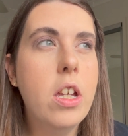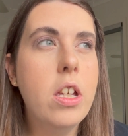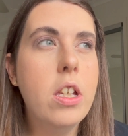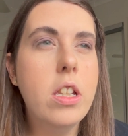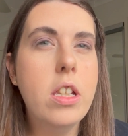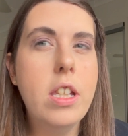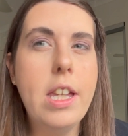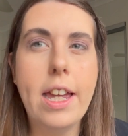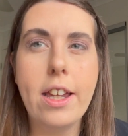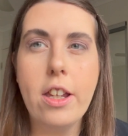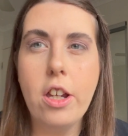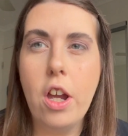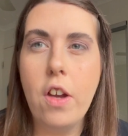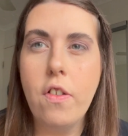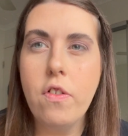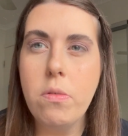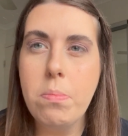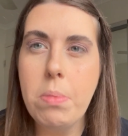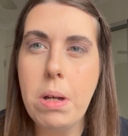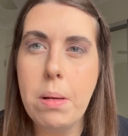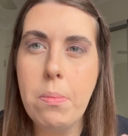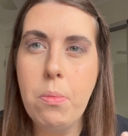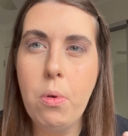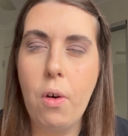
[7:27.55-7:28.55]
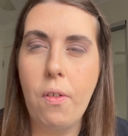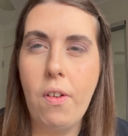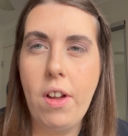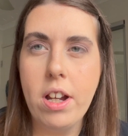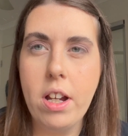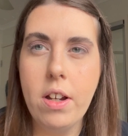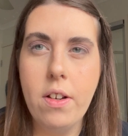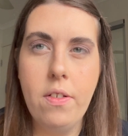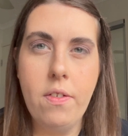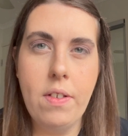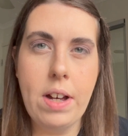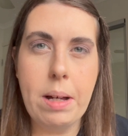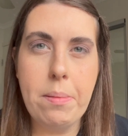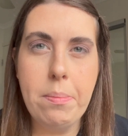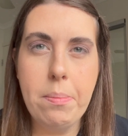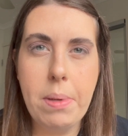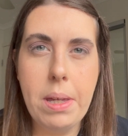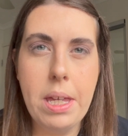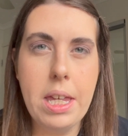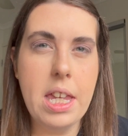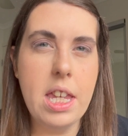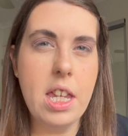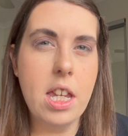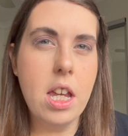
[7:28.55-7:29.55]
yeah, go for a bit more like a
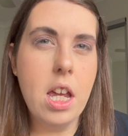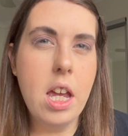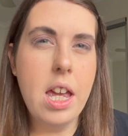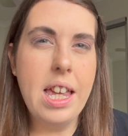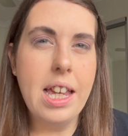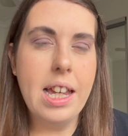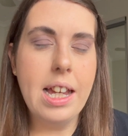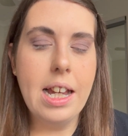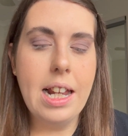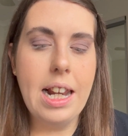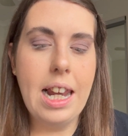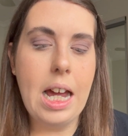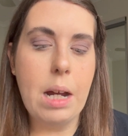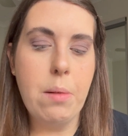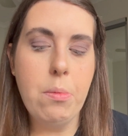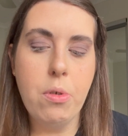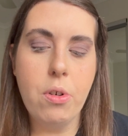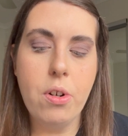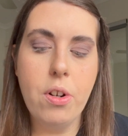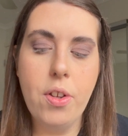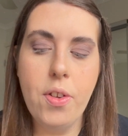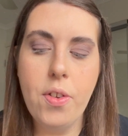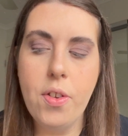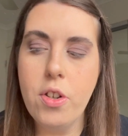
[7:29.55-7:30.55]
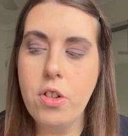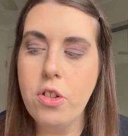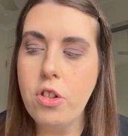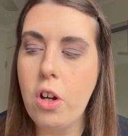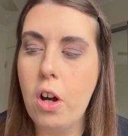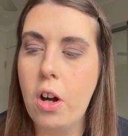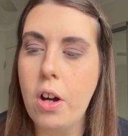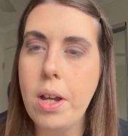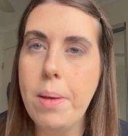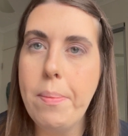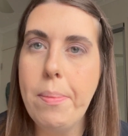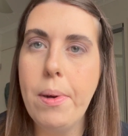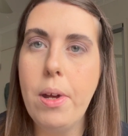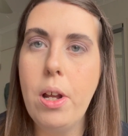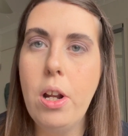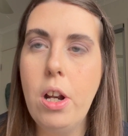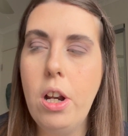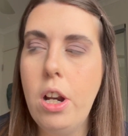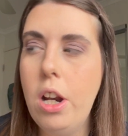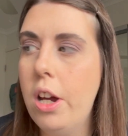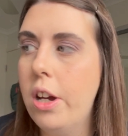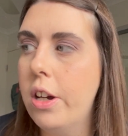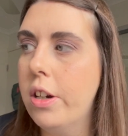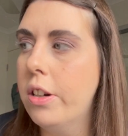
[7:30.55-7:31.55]
vampy, glamorous type
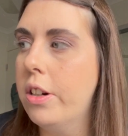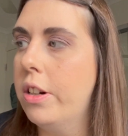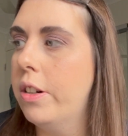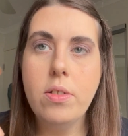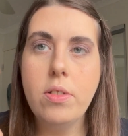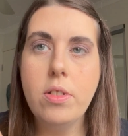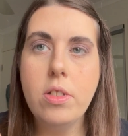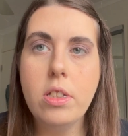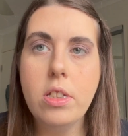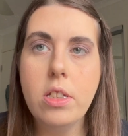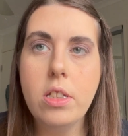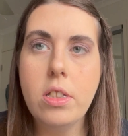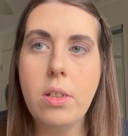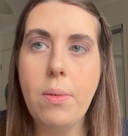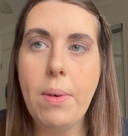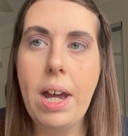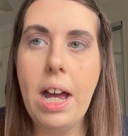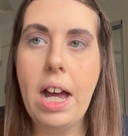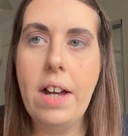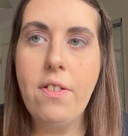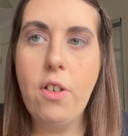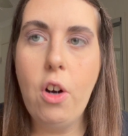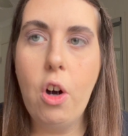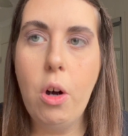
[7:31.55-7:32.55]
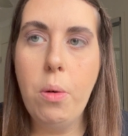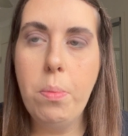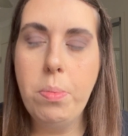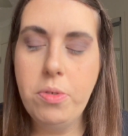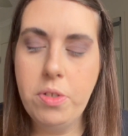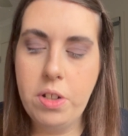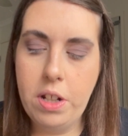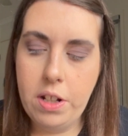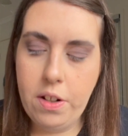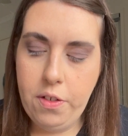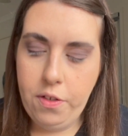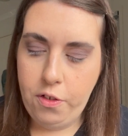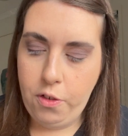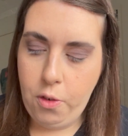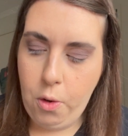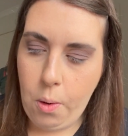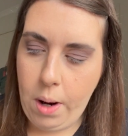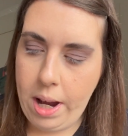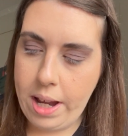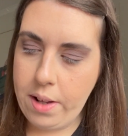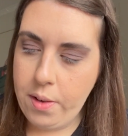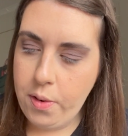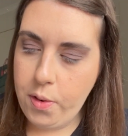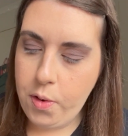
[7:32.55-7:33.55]
look. So I have opted
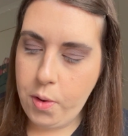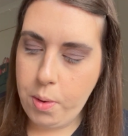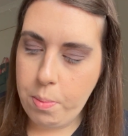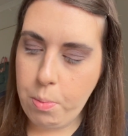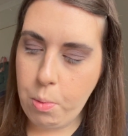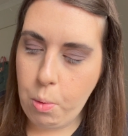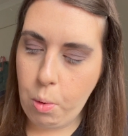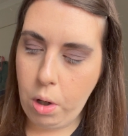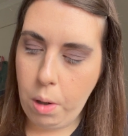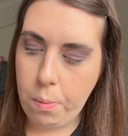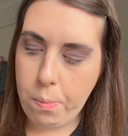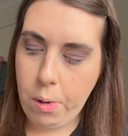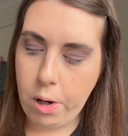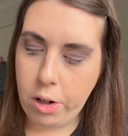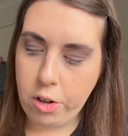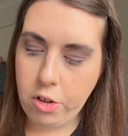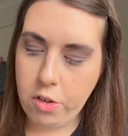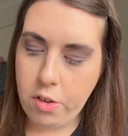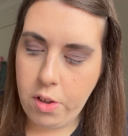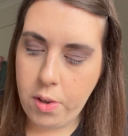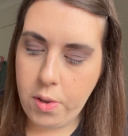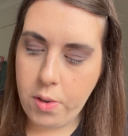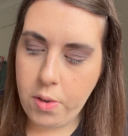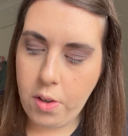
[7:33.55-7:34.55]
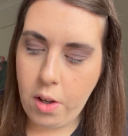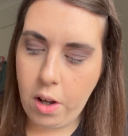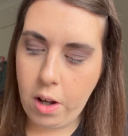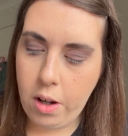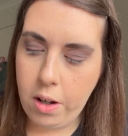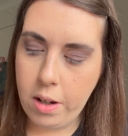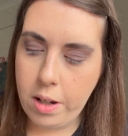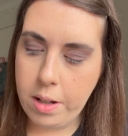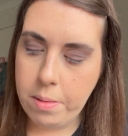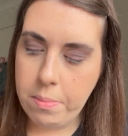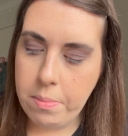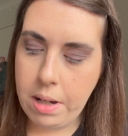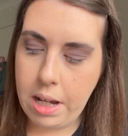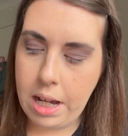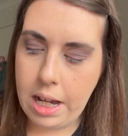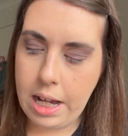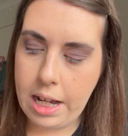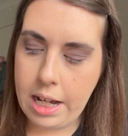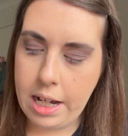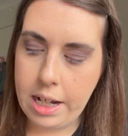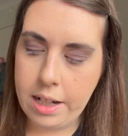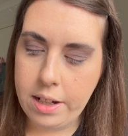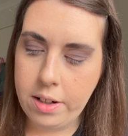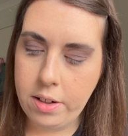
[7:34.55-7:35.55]
for a smaller brush this time,
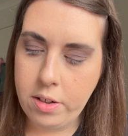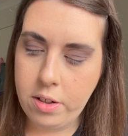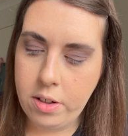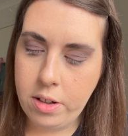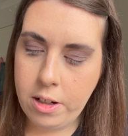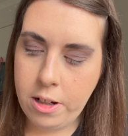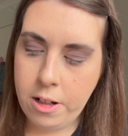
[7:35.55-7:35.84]
and